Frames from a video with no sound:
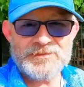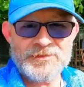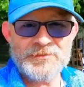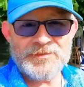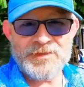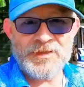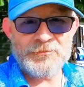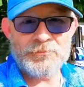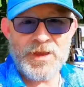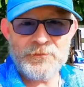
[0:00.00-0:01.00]
So
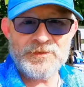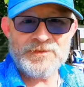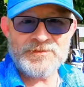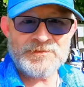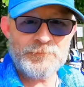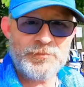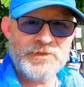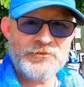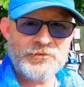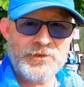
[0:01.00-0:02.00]
today's round is
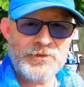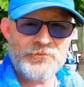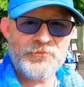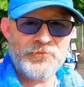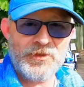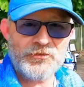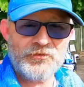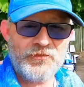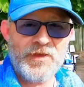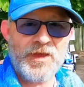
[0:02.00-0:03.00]
simply trying to
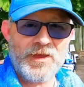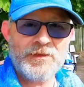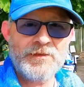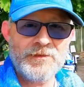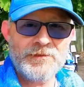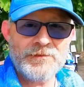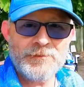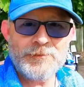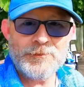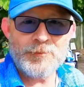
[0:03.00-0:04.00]
flush that
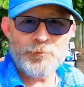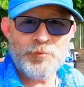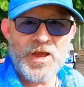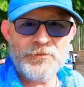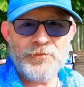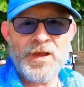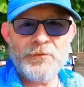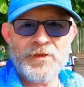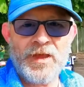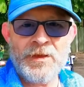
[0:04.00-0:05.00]
bad
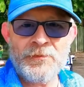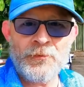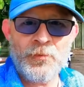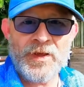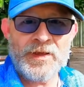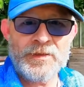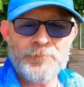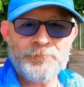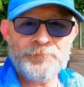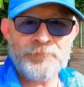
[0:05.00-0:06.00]
round out of the way,
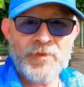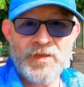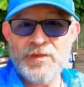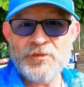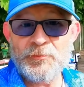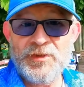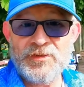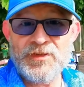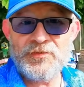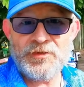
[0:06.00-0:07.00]
because I'm
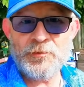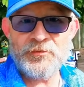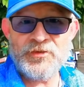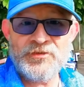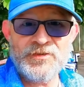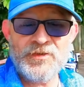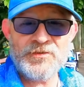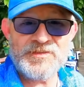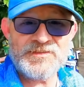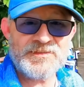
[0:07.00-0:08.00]
in another competition
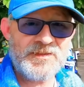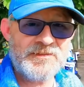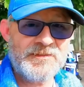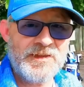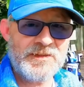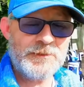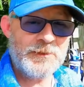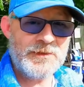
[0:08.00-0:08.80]
on Saturday.